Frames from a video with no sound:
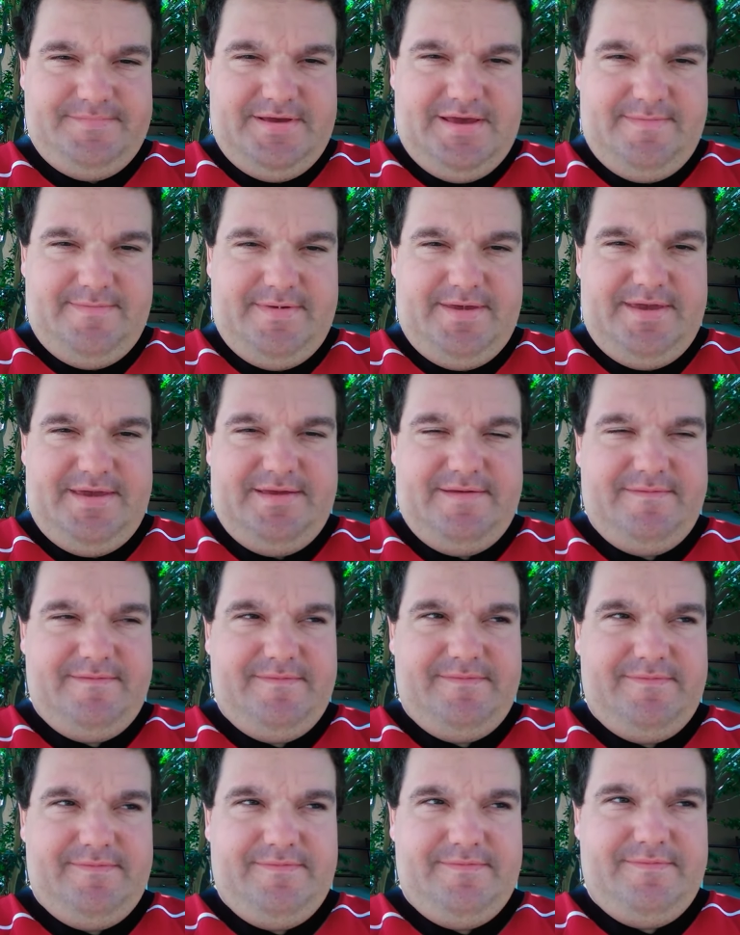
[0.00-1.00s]
I mean,
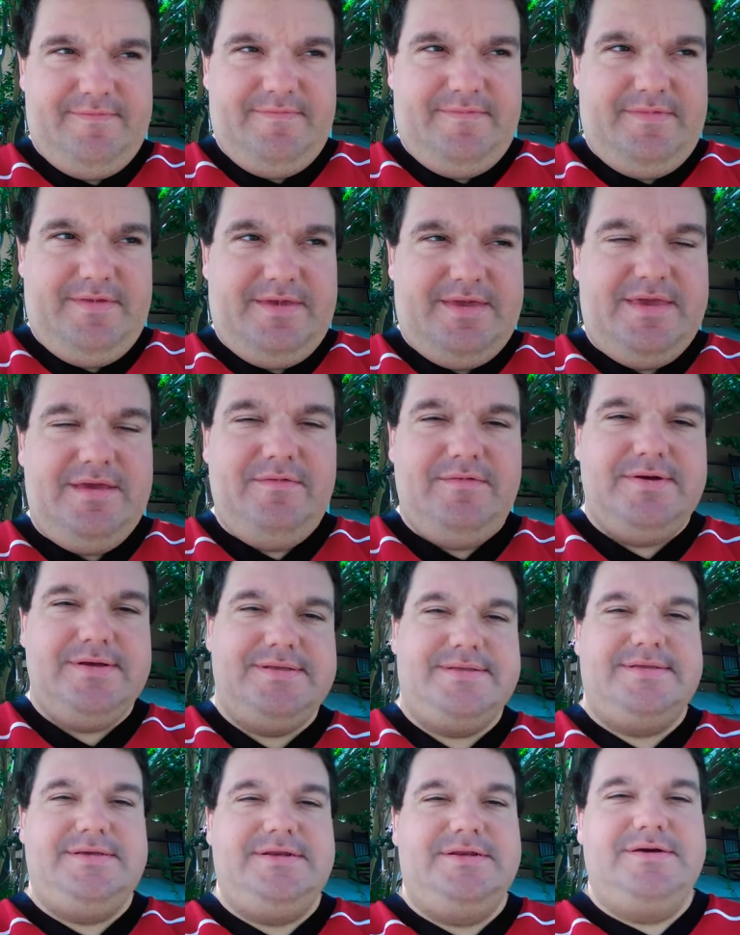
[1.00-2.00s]
he
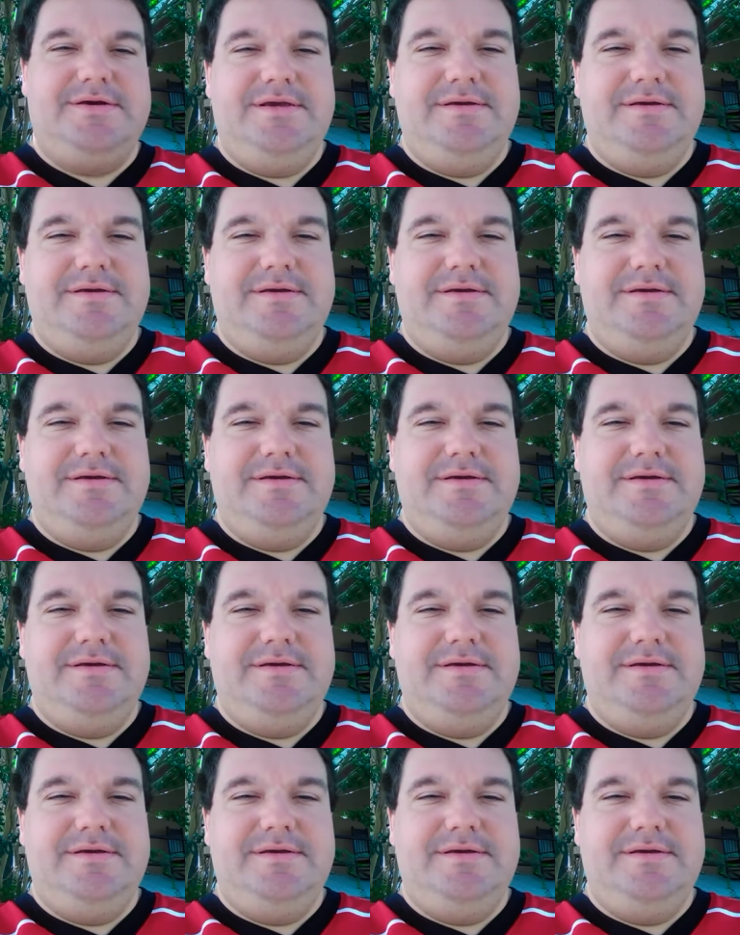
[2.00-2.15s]
was, you know,